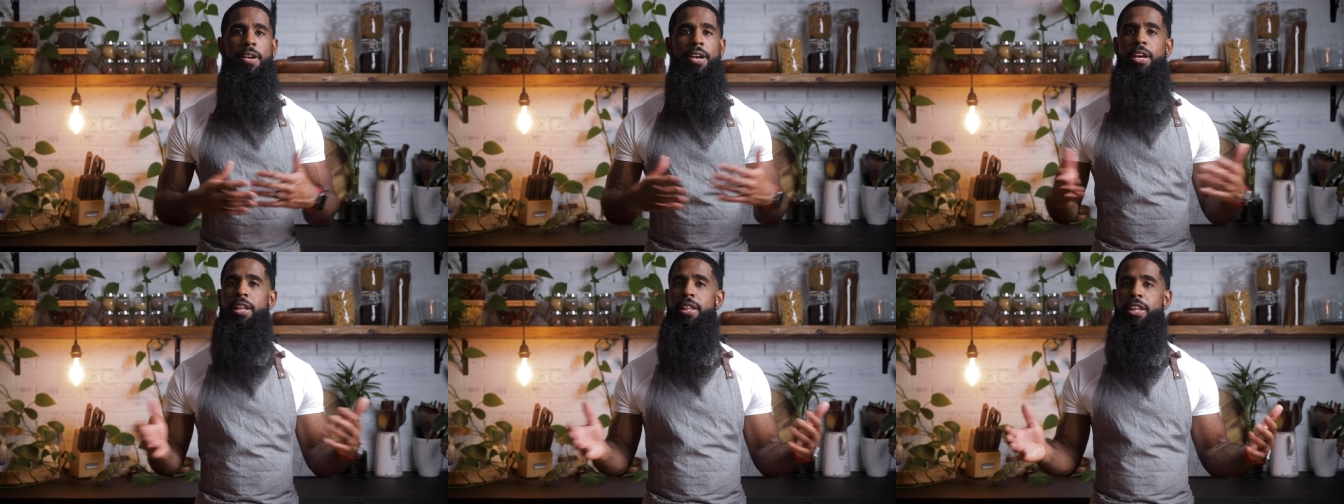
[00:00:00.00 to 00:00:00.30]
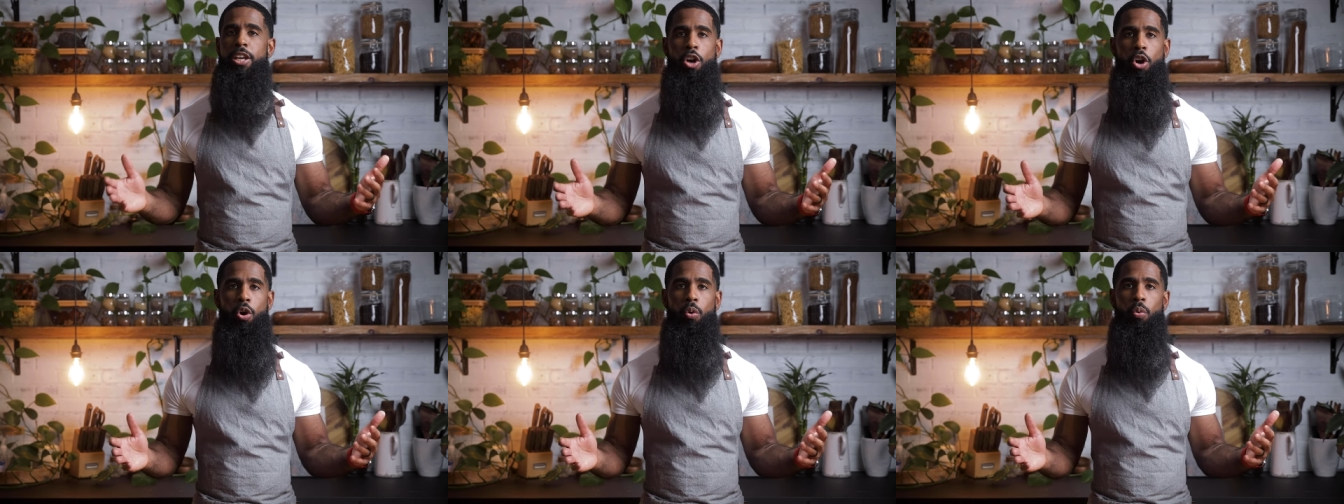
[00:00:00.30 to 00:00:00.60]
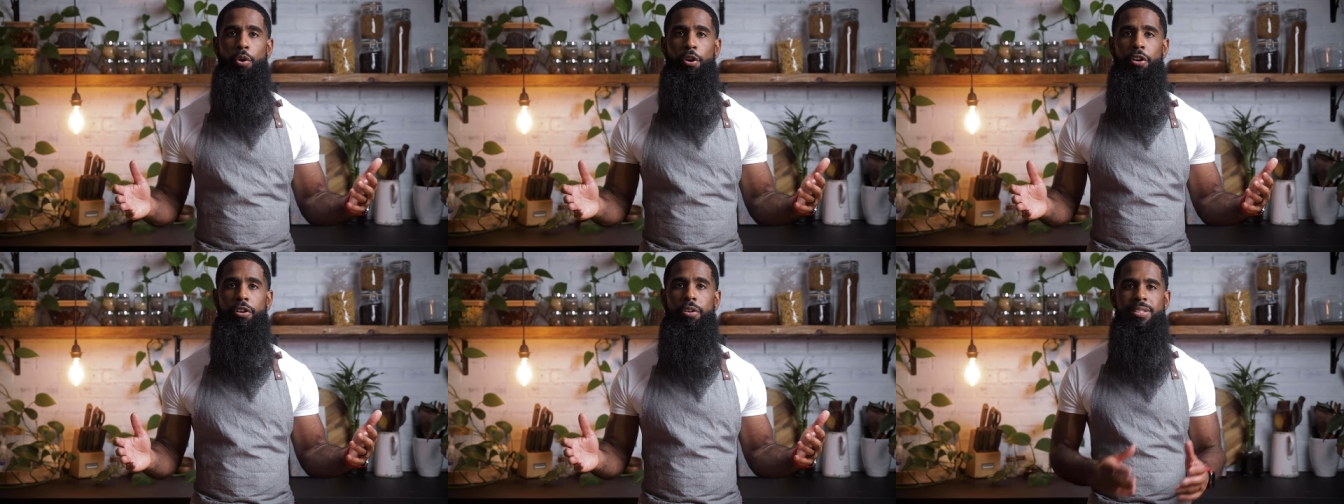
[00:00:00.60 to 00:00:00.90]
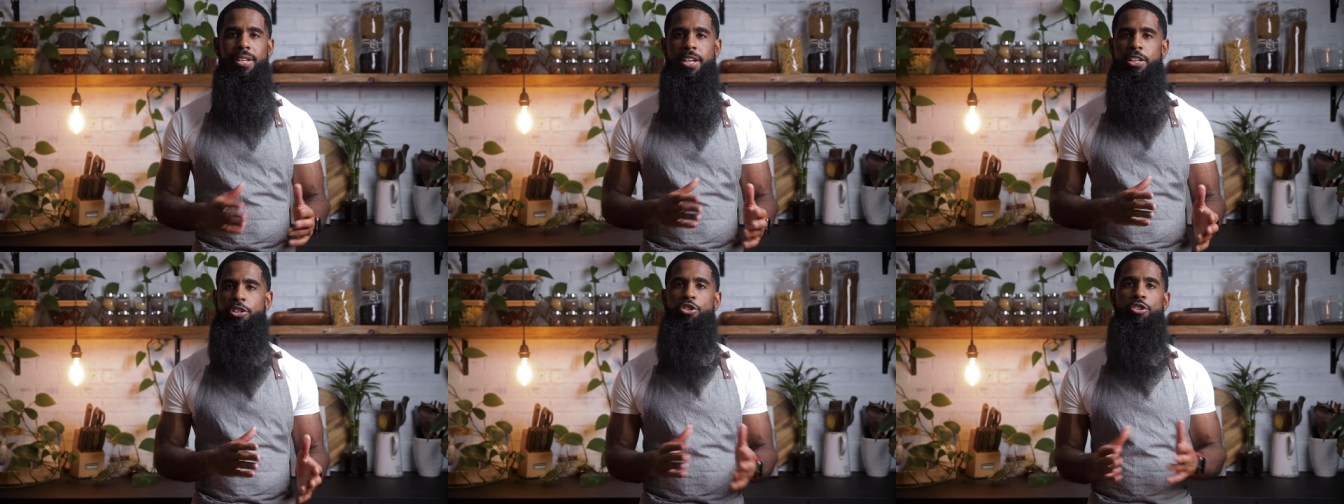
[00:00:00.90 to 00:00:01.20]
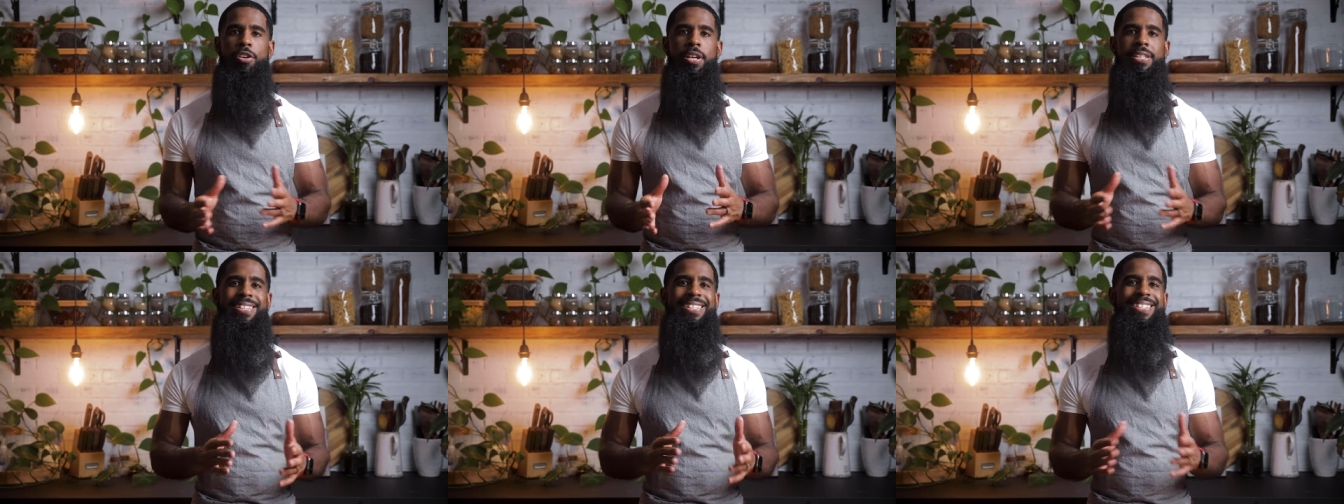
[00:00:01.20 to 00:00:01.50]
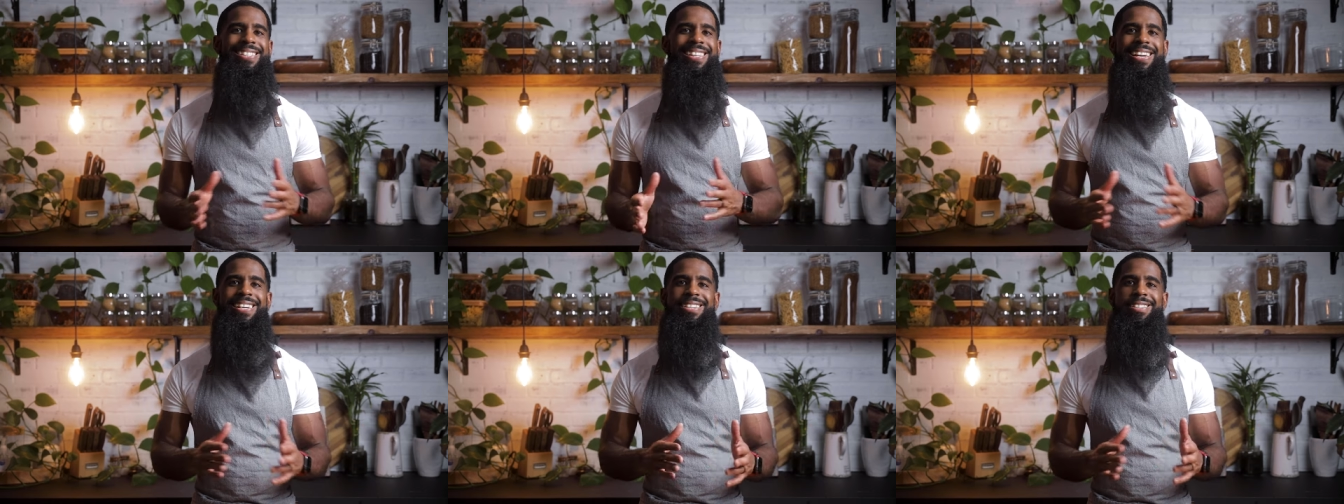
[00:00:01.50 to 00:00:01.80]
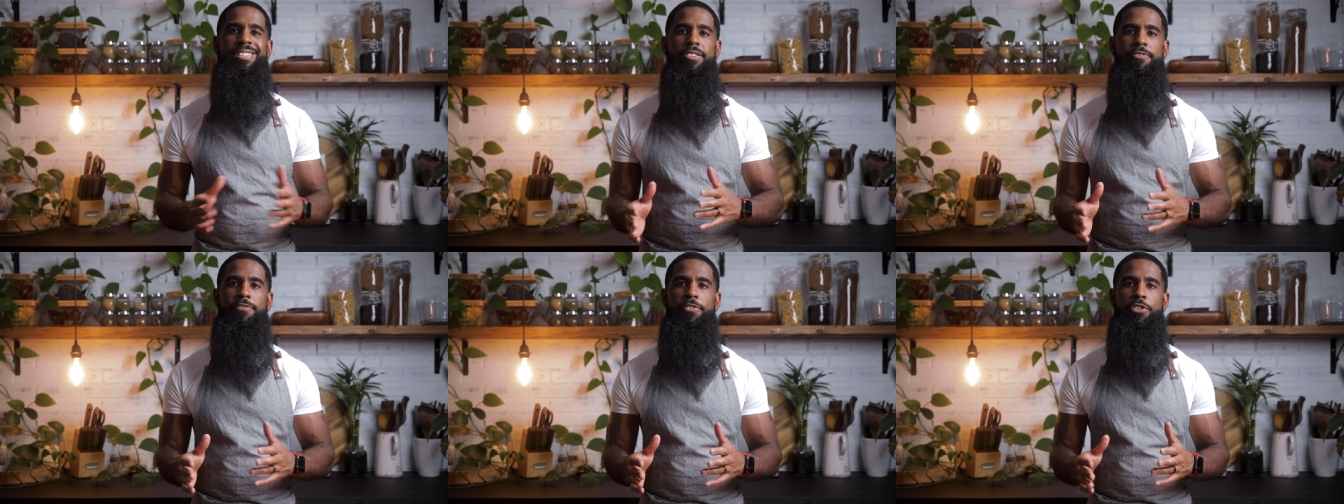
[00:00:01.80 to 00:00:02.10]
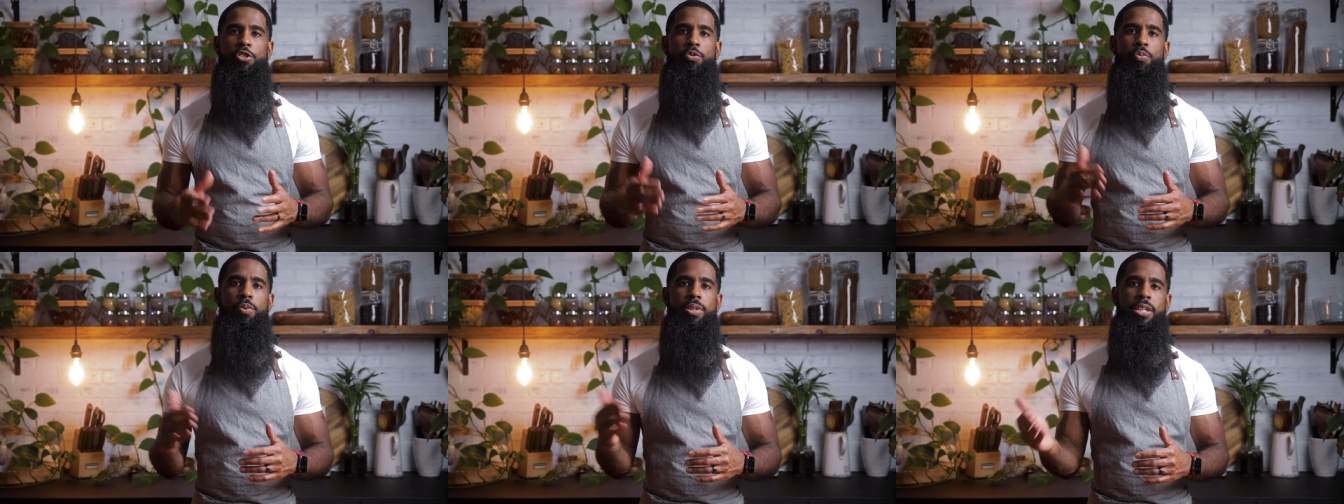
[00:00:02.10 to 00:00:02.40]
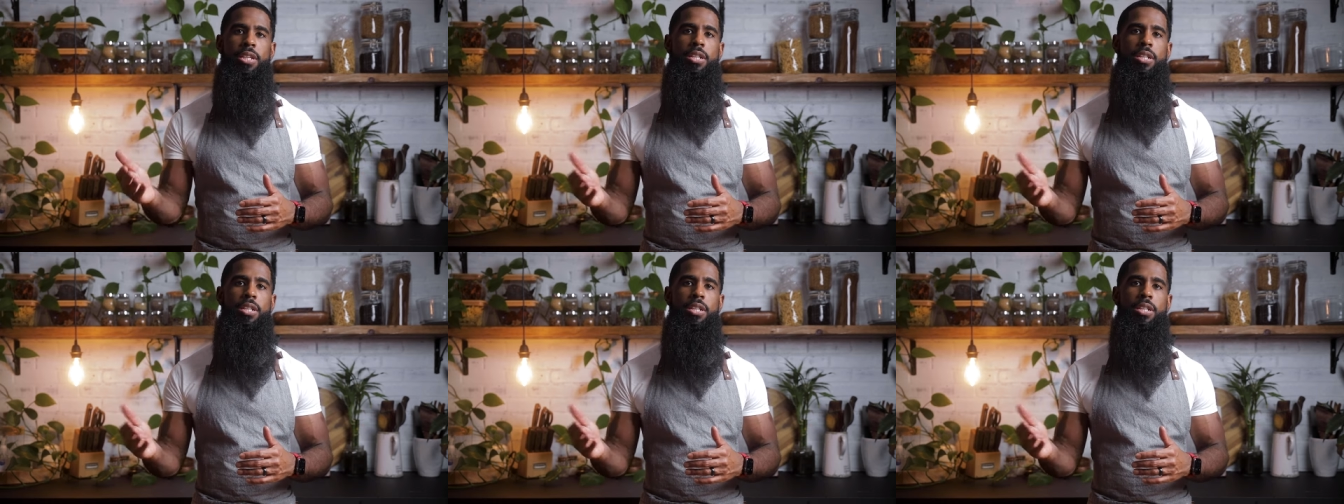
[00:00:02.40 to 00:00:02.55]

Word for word: and they all work. Texture has a slight difference with